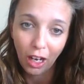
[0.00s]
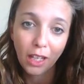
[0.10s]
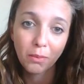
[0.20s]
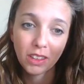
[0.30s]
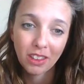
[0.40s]
I
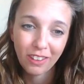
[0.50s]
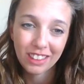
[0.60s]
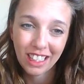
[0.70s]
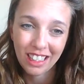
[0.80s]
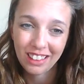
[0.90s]
am so
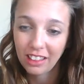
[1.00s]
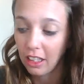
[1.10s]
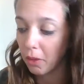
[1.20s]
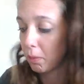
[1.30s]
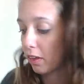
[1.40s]
excited that
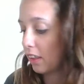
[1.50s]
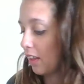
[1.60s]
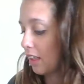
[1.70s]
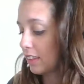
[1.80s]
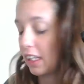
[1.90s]
they are putting
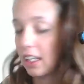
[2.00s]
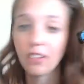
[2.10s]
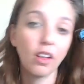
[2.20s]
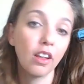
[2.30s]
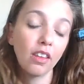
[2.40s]
this
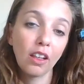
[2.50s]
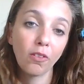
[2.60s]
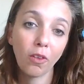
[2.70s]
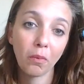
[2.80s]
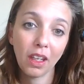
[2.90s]
in the
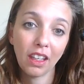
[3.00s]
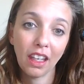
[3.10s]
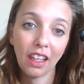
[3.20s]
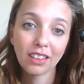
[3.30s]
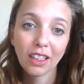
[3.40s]
enrollment
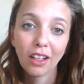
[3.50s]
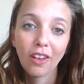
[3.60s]
kit